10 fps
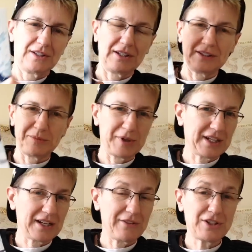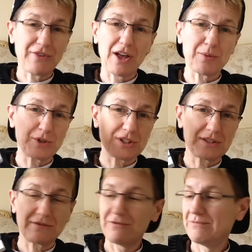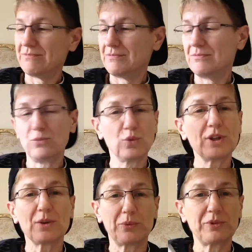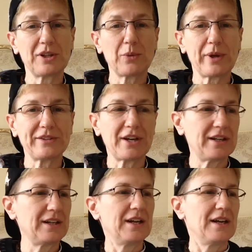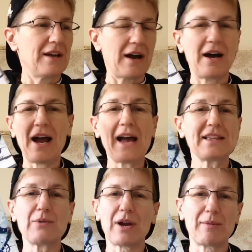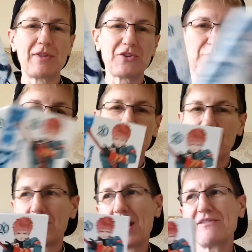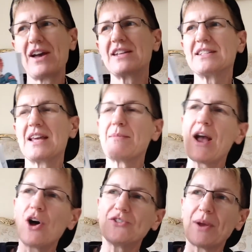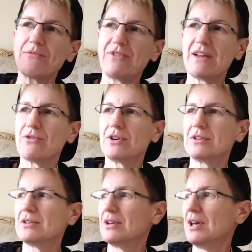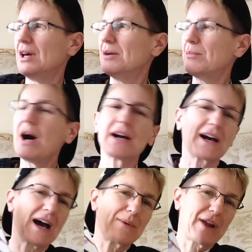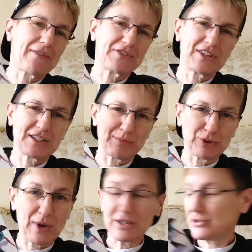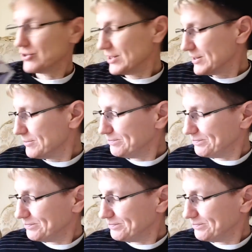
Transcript: uh, at the beginning of each volume, which is really really well done. I highly recommend this one. If I, if I had to say my all time favorite manga, I would have to say it's Blue Exorcist.